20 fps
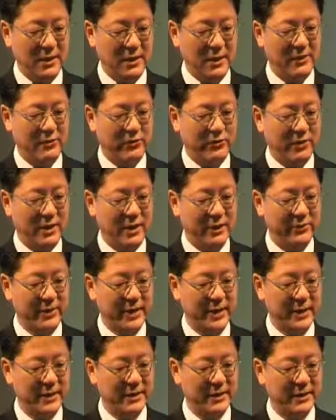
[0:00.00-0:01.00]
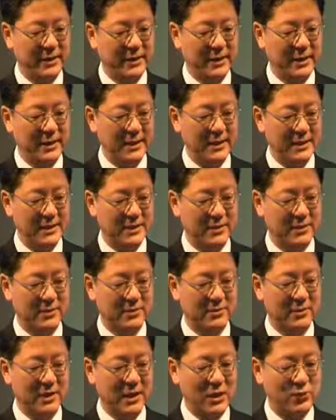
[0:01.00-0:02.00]
And the guideline is the
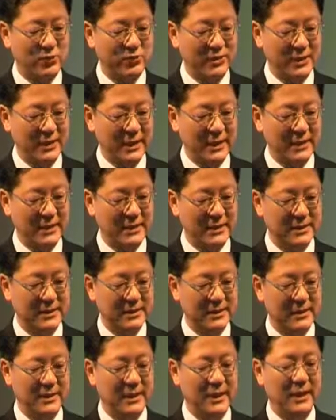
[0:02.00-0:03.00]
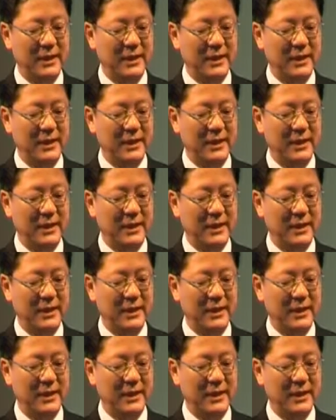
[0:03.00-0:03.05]
ground site